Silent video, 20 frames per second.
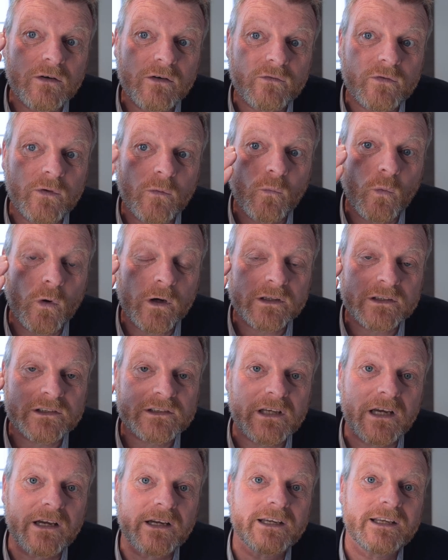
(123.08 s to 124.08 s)
from one
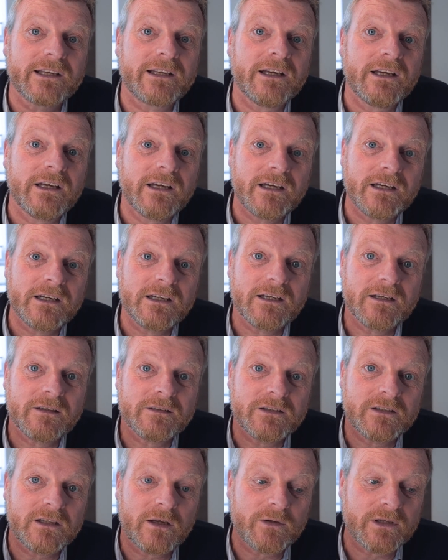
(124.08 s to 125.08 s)
side,
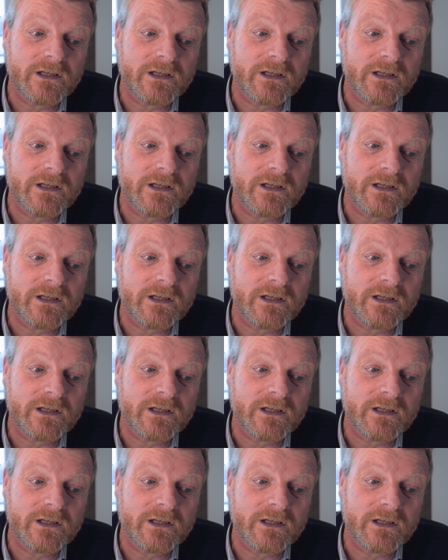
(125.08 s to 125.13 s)
you know,